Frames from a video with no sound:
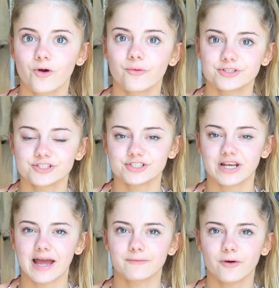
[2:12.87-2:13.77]
what would you do,
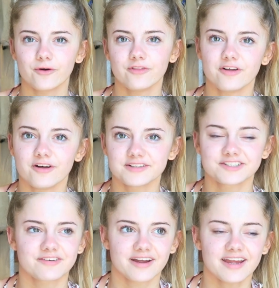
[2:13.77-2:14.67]
like what other
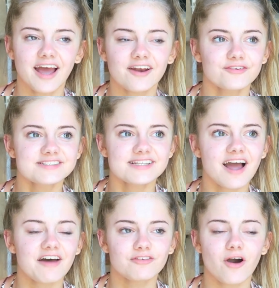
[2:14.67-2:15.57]
degree? And honestly,
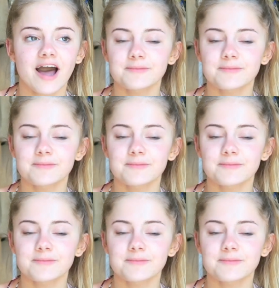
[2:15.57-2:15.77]
I've got